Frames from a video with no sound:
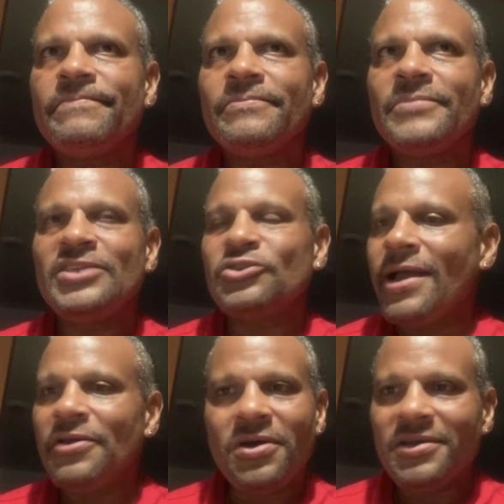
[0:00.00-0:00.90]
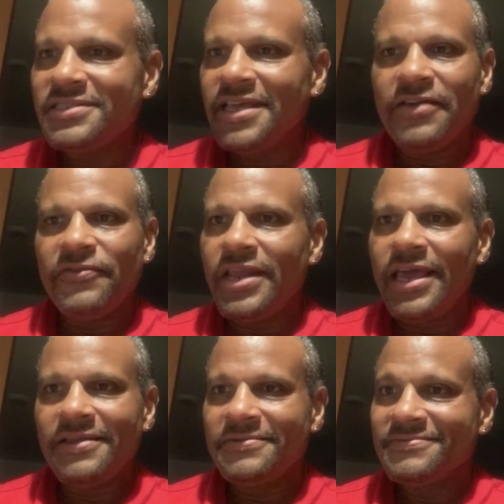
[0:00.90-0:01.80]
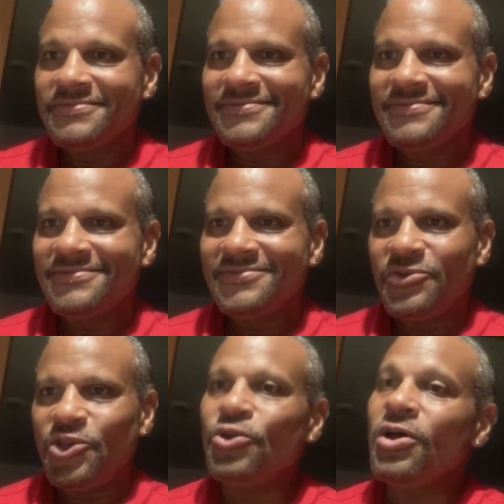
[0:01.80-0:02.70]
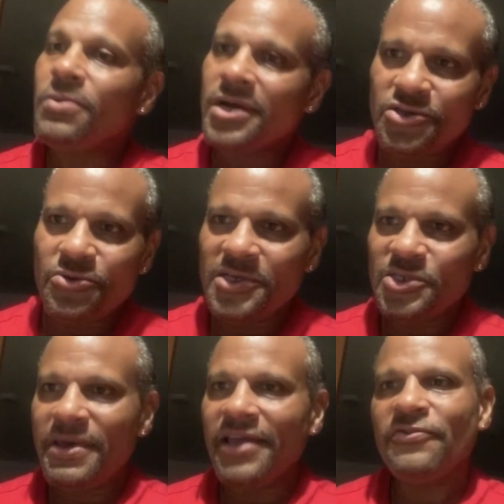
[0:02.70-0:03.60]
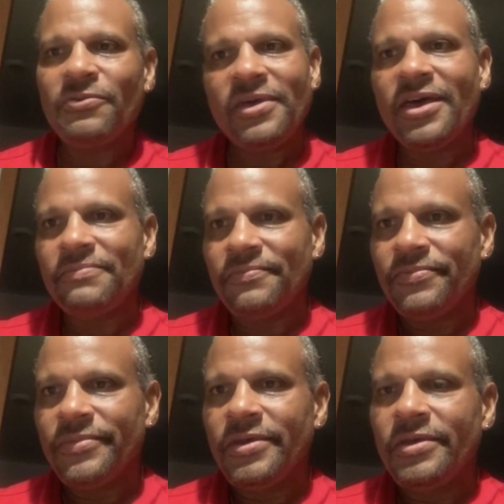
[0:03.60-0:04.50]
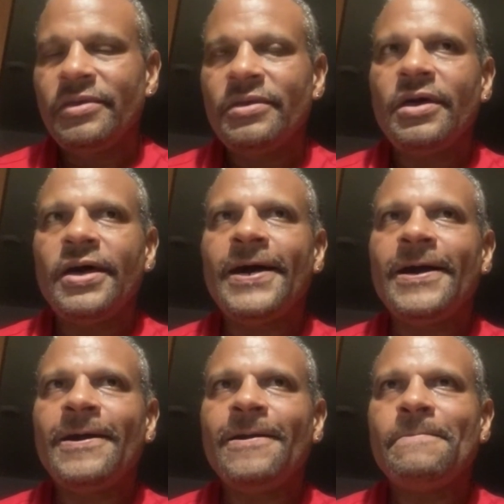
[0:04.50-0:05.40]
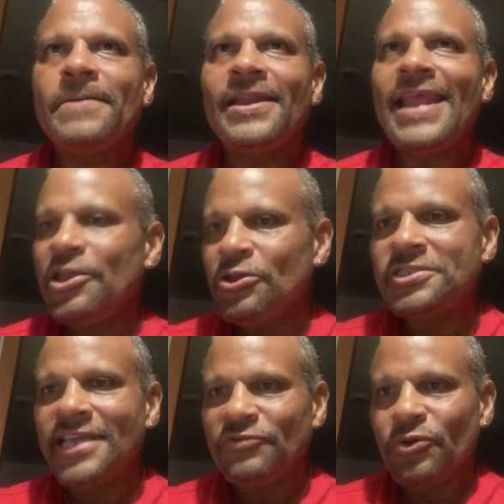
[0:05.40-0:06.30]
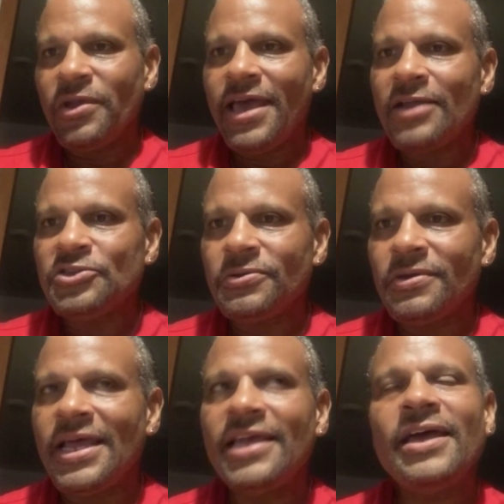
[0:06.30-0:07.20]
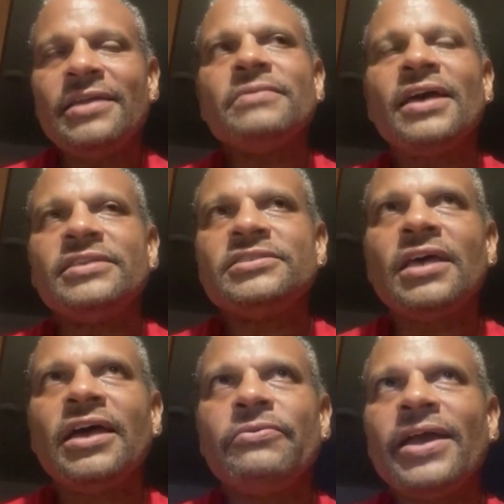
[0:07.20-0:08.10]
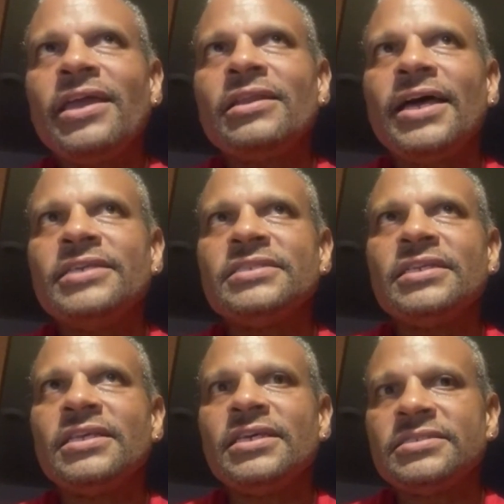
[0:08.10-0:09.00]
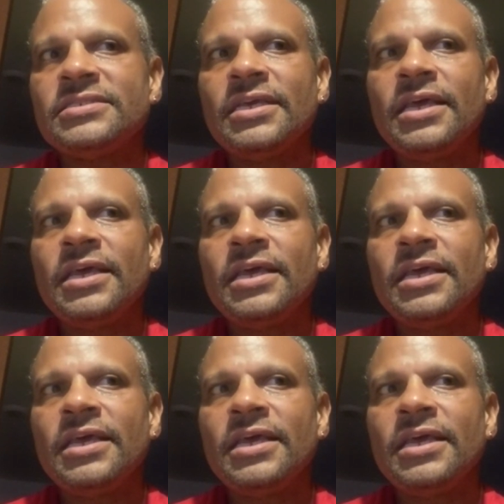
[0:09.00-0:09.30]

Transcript: it's Groundhog's Day every day. You know what to expect from them. Now you just have to react to it. I recognized in this